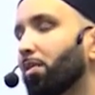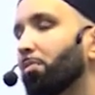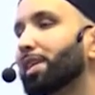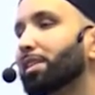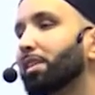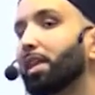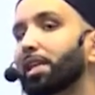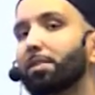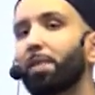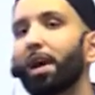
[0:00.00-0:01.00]
We ask
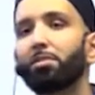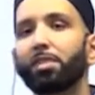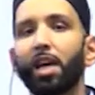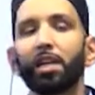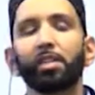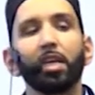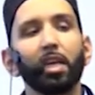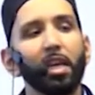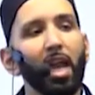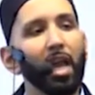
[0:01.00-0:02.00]
Allah subhanahu wa ta'ala to
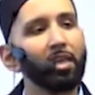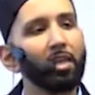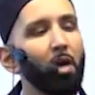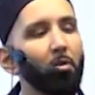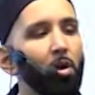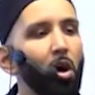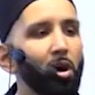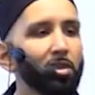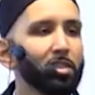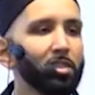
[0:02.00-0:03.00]
connect our
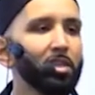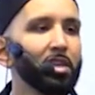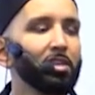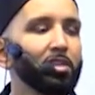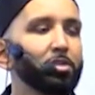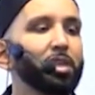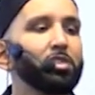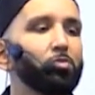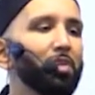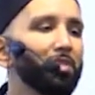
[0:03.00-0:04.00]
hearts to
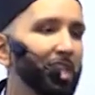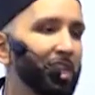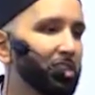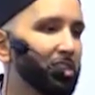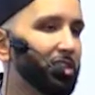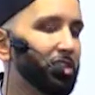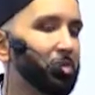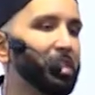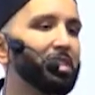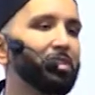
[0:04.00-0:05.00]
His revelation,
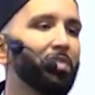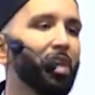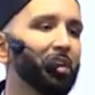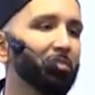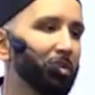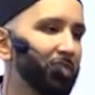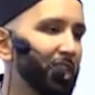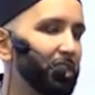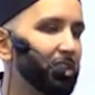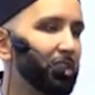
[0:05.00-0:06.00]
to His divine
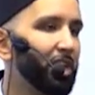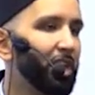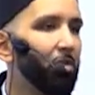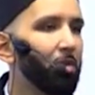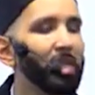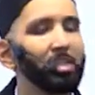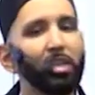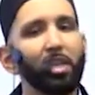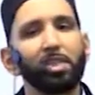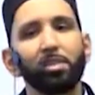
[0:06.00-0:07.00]
revelation. We ask
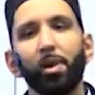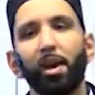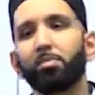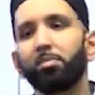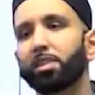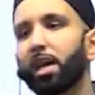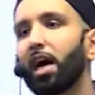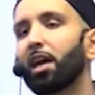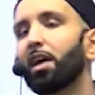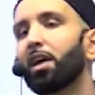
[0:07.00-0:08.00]
Allah subhanahu wa
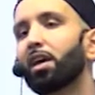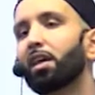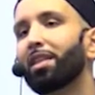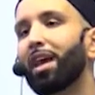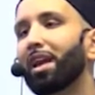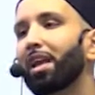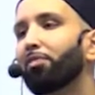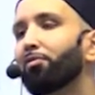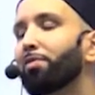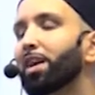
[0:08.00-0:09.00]
ta'ala that
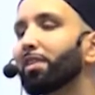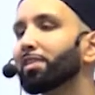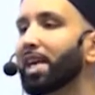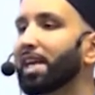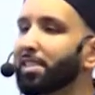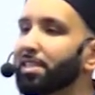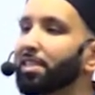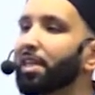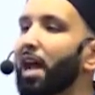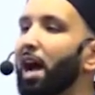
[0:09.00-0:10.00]
if we are
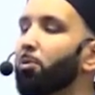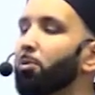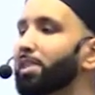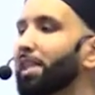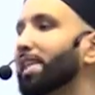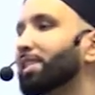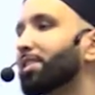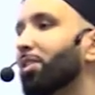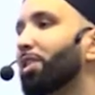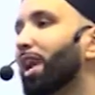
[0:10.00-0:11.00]
tested, that our
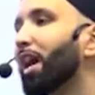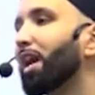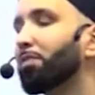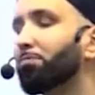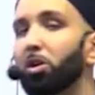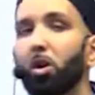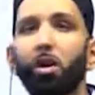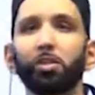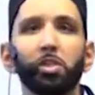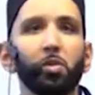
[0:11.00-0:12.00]
tests are not in
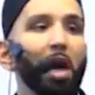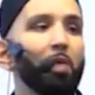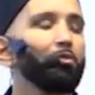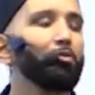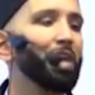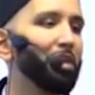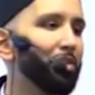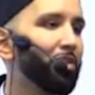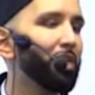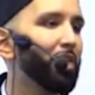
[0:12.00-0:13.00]
regards to our
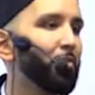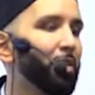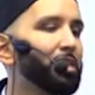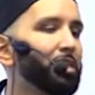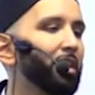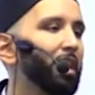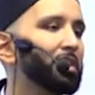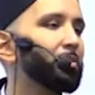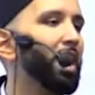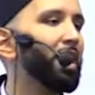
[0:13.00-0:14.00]
faith. We ask Allah
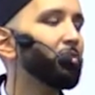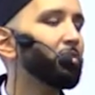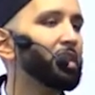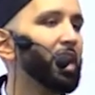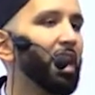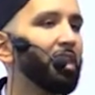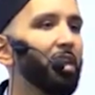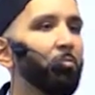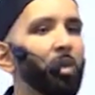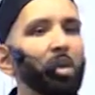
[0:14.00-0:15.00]
subhanahu wa ta'ala
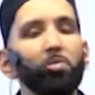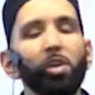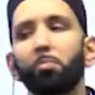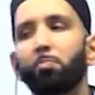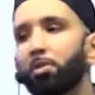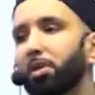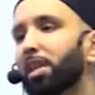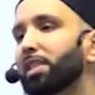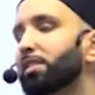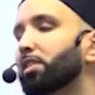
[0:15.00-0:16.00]
that when we are
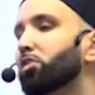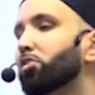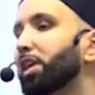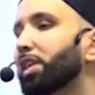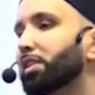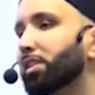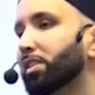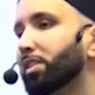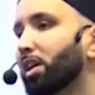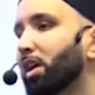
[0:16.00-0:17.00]
put in
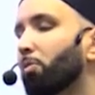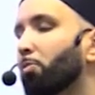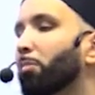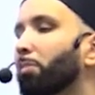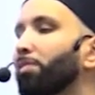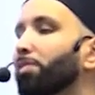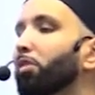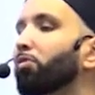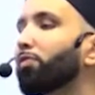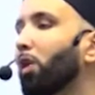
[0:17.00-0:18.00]
situations where we
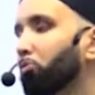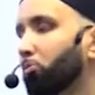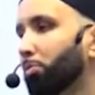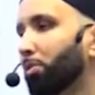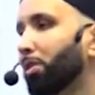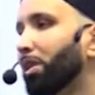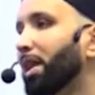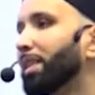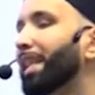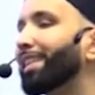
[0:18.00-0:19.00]
feel vulnerable,
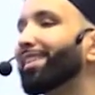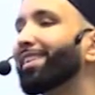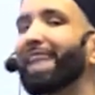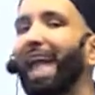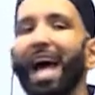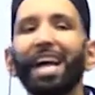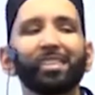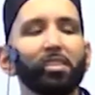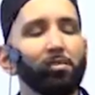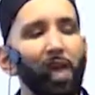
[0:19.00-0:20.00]
that the
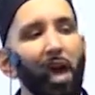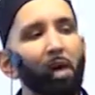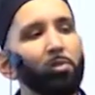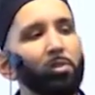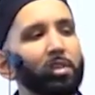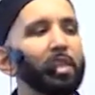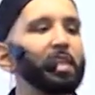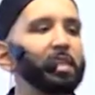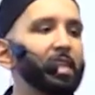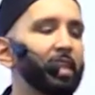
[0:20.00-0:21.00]
last of our
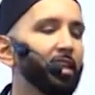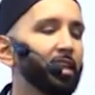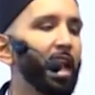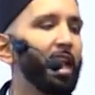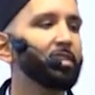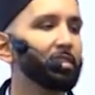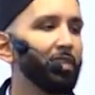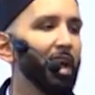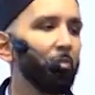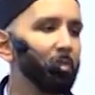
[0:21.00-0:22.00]
deeds and the last
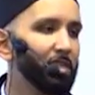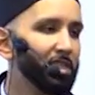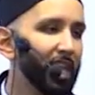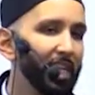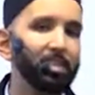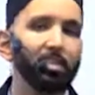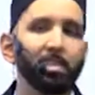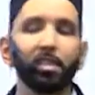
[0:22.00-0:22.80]
of our states